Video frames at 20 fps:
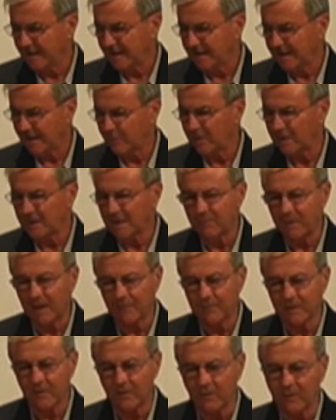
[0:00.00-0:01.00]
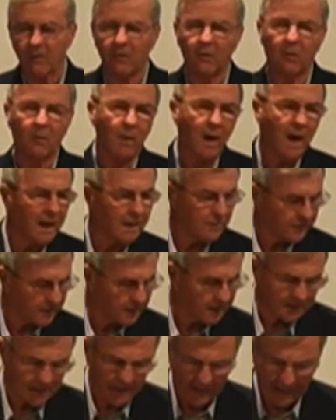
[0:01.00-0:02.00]
Reading the paper going, oh my, look
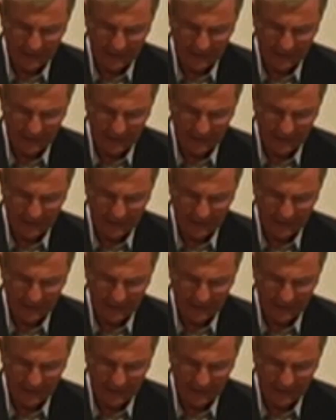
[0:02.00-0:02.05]
at that,